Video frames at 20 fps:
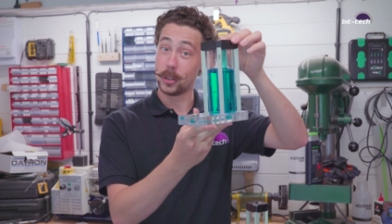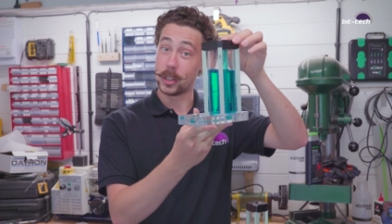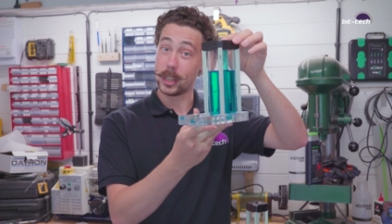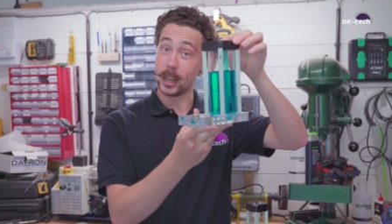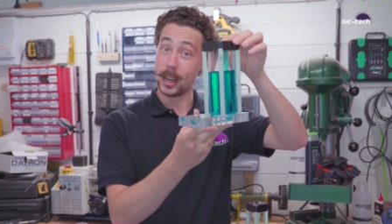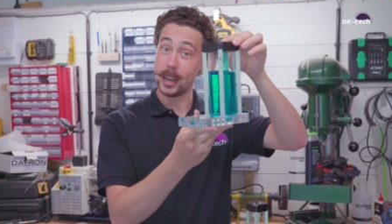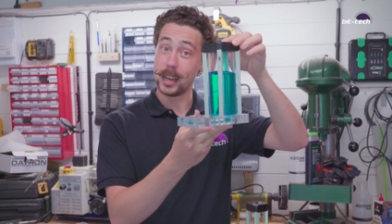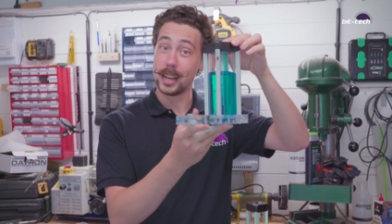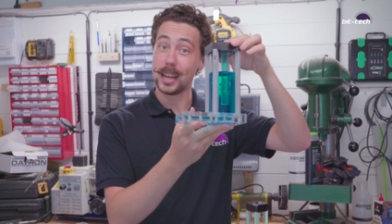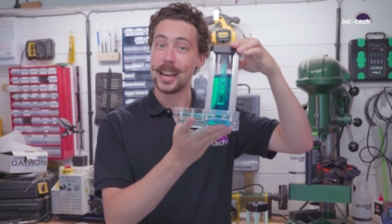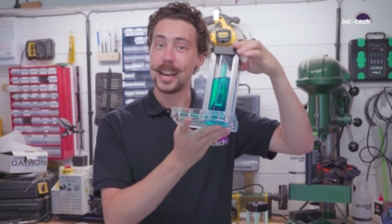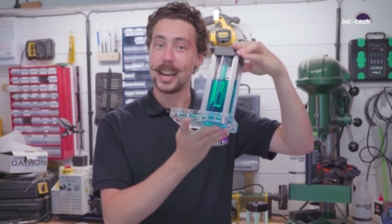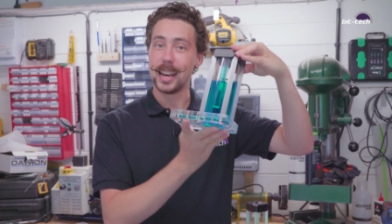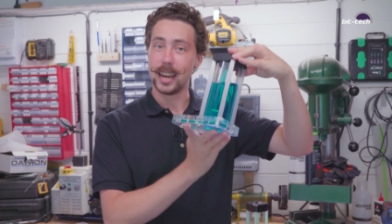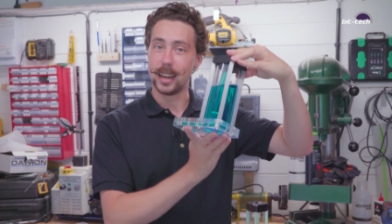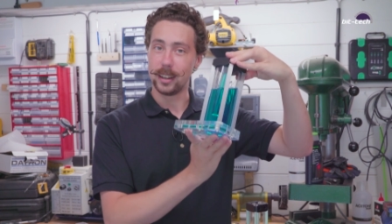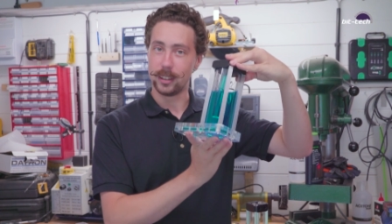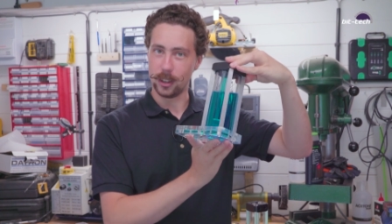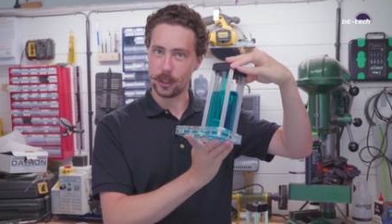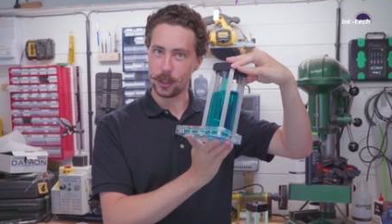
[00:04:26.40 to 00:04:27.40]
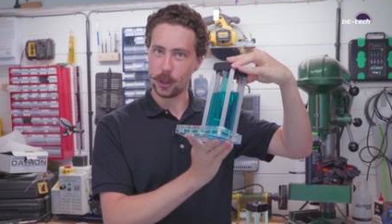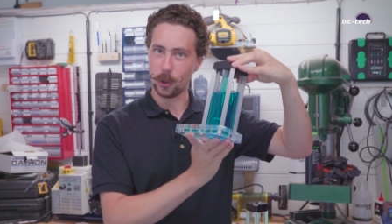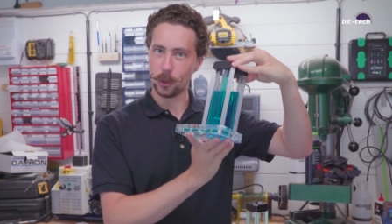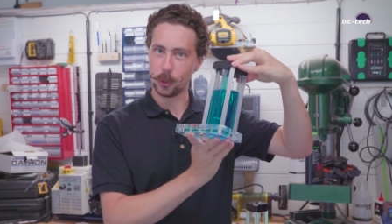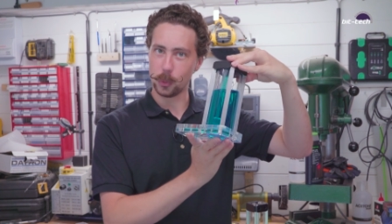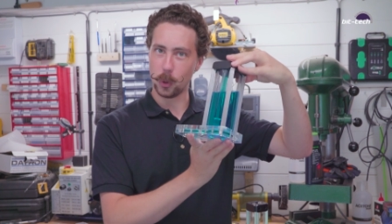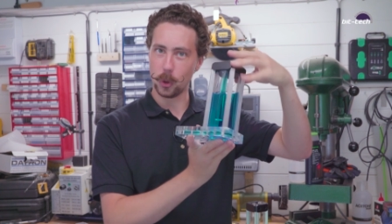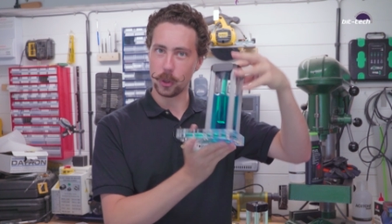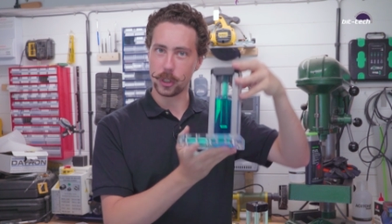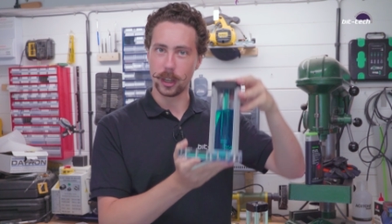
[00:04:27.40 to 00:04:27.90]
can see, it does
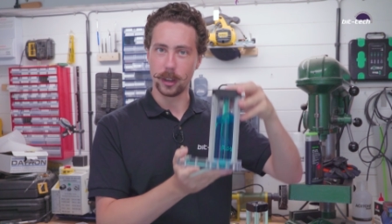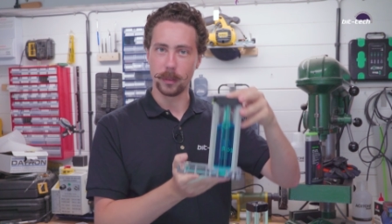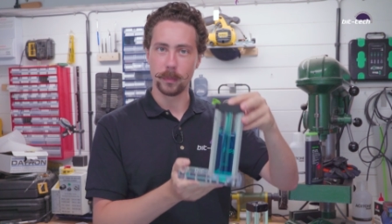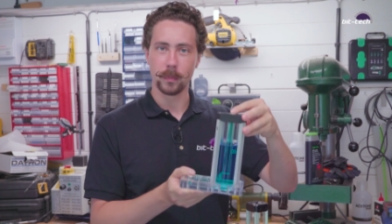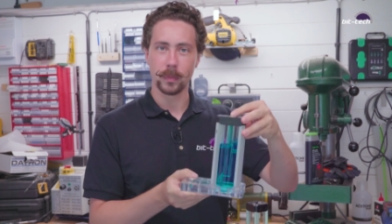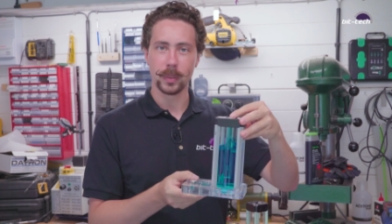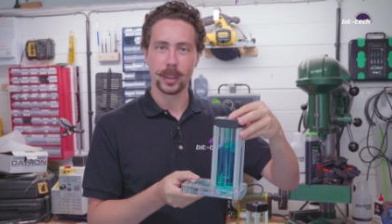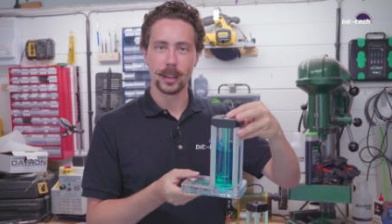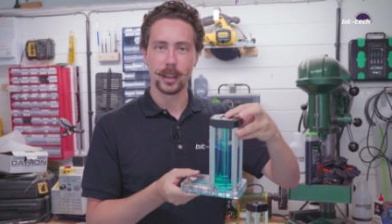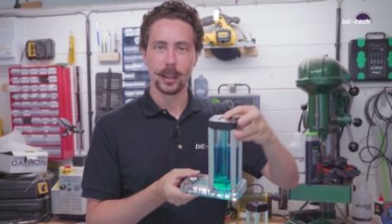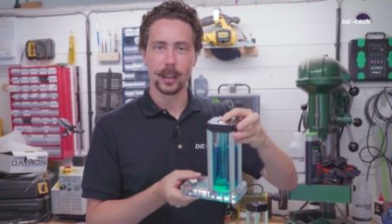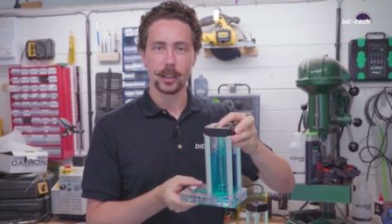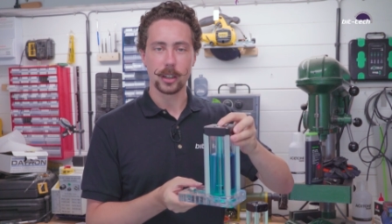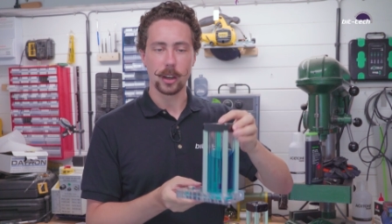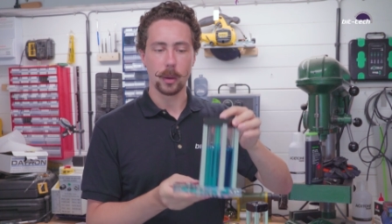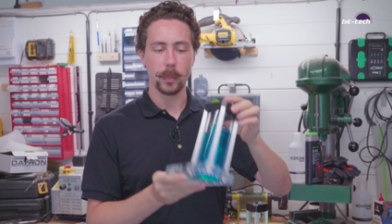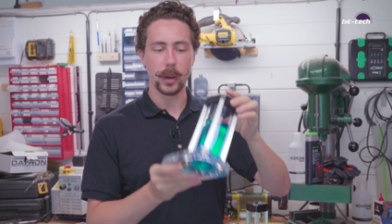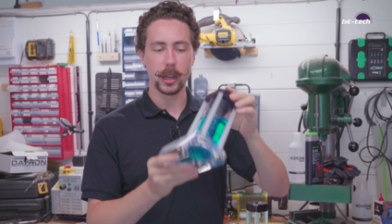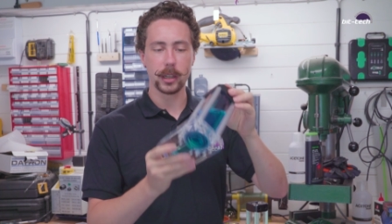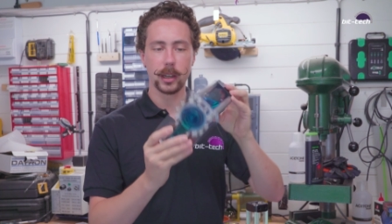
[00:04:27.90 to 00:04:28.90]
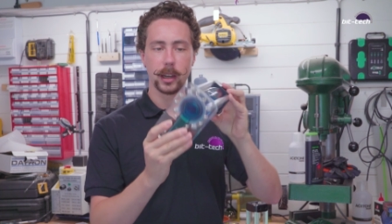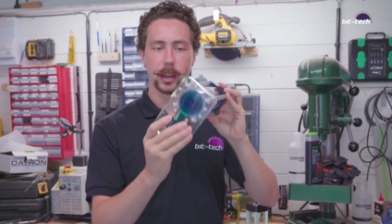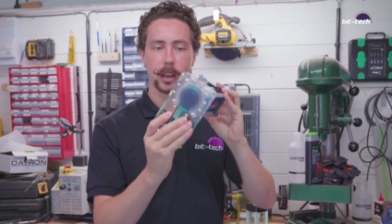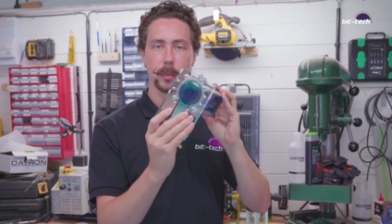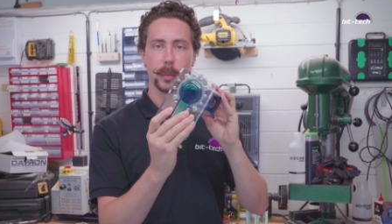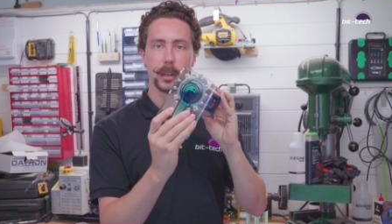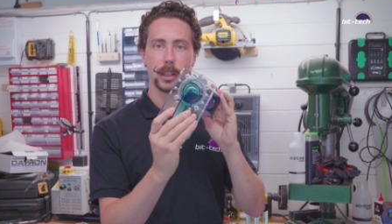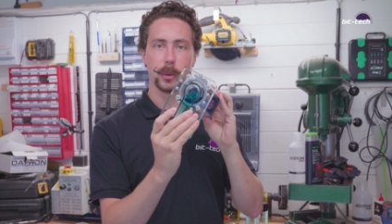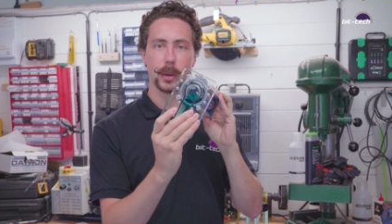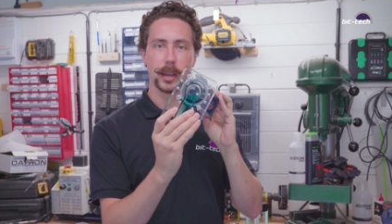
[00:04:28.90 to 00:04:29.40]
hold water. So I'm basically
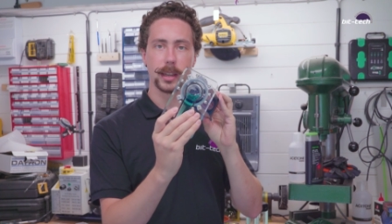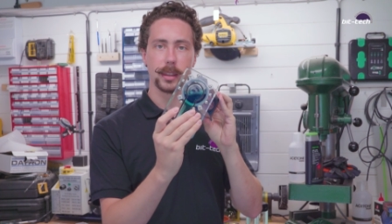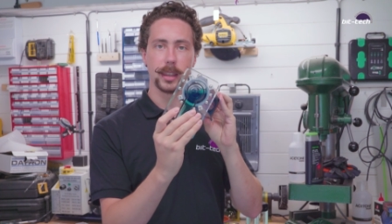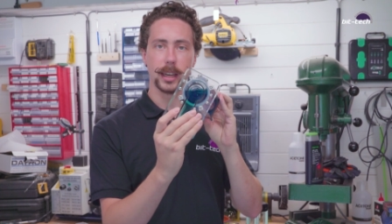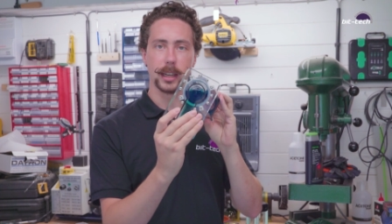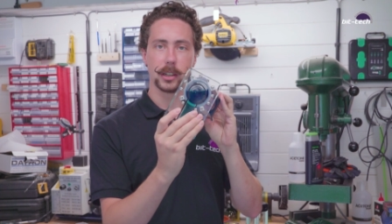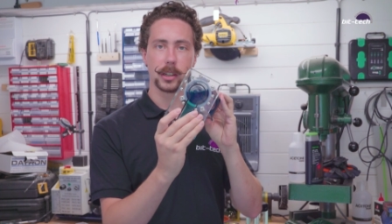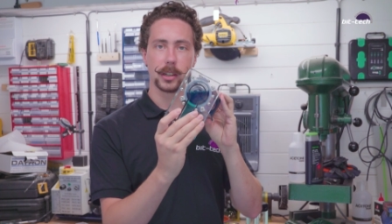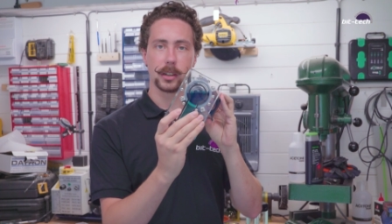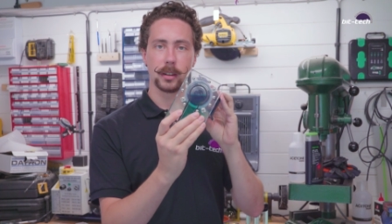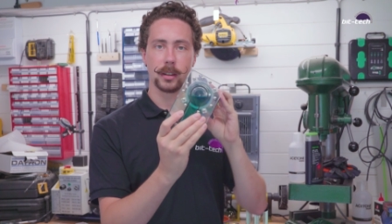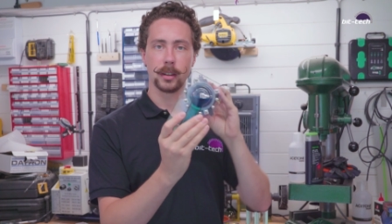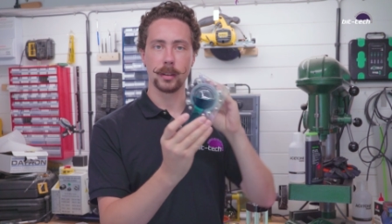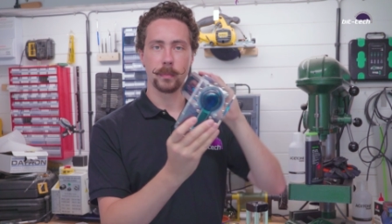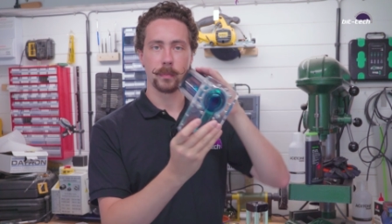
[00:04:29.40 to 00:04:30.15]
going to be doing this.